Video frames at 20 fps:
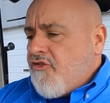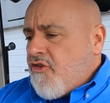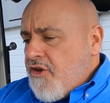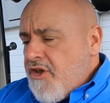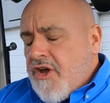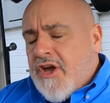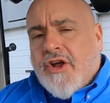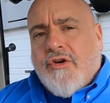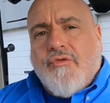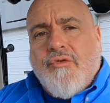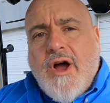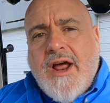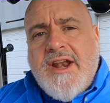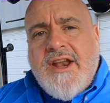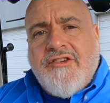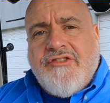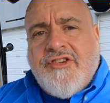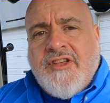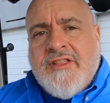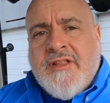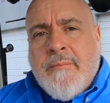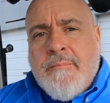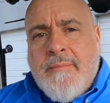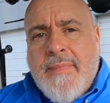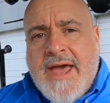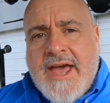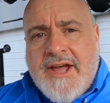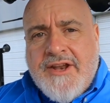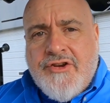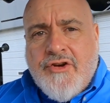So you can run this in the
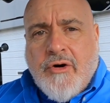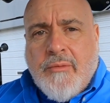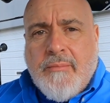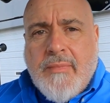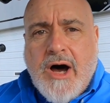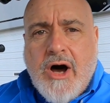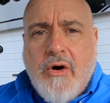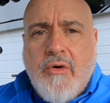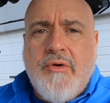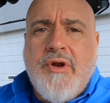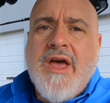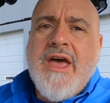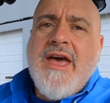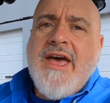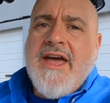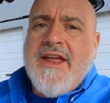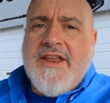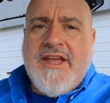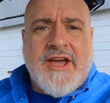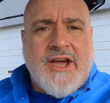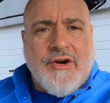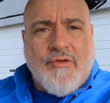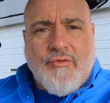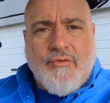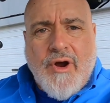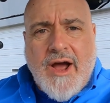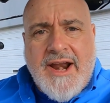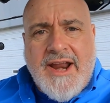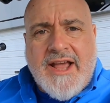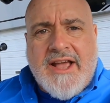manual mode and you can
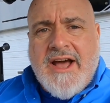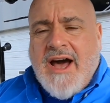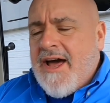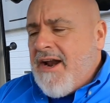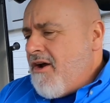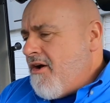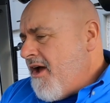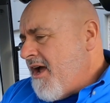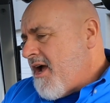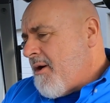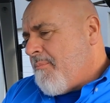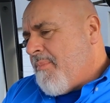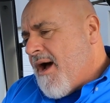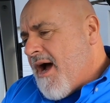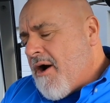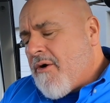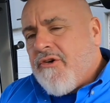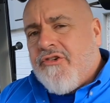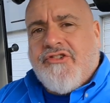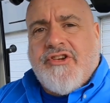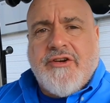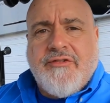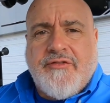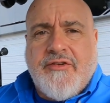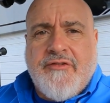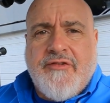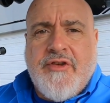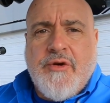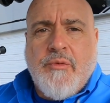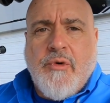run it kind of like a power
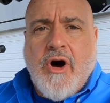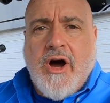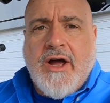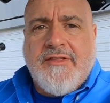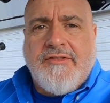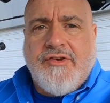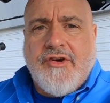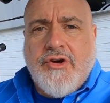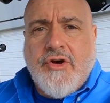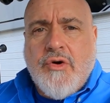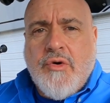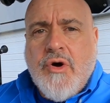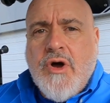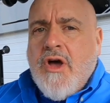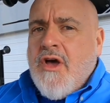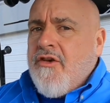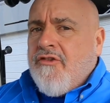shift if you want to.